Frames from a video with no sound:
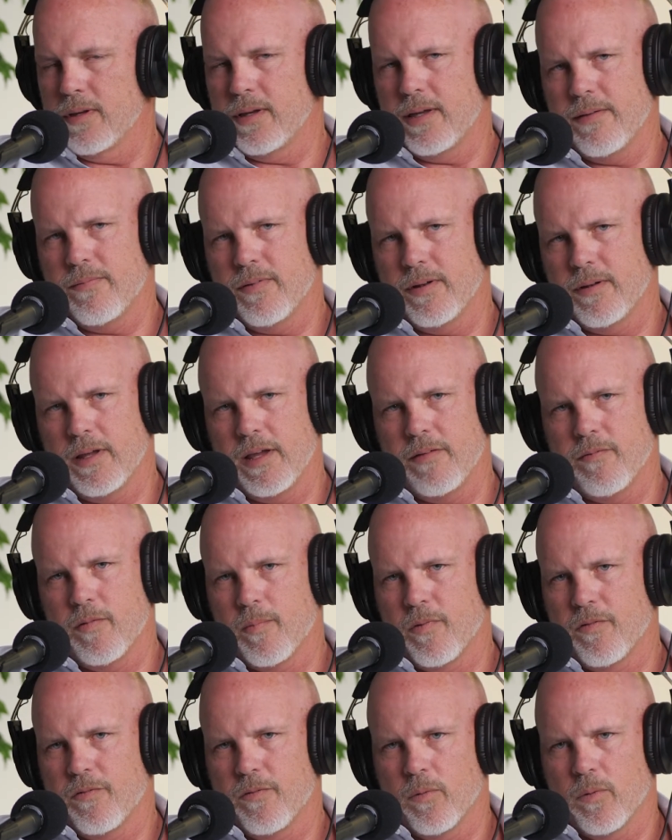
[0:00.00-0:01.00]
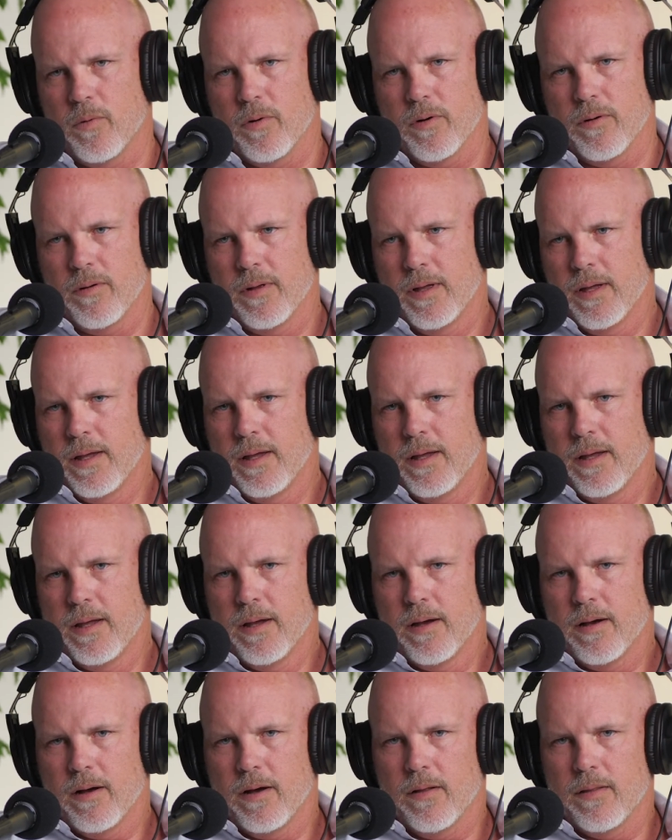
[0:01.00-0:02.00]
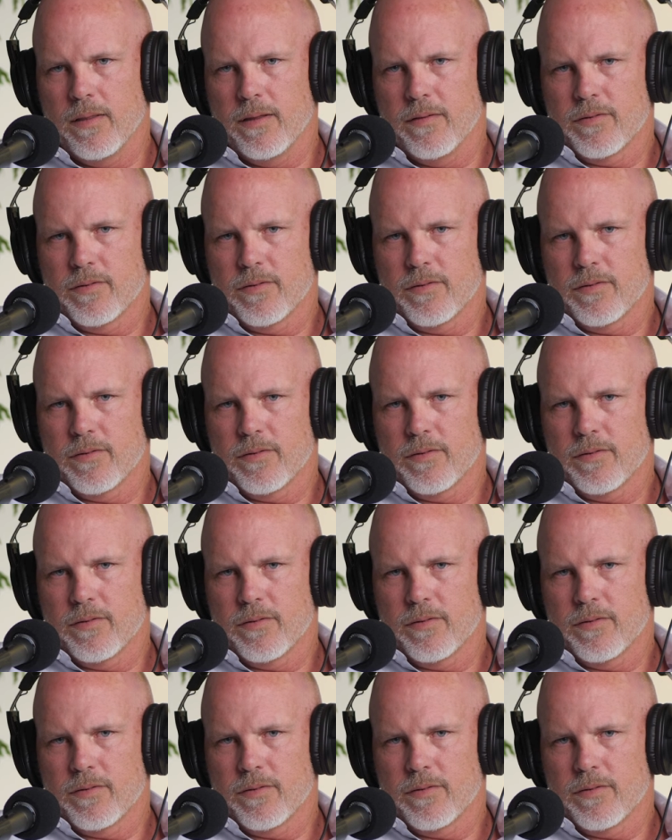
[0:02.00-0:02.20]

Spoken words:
Even before all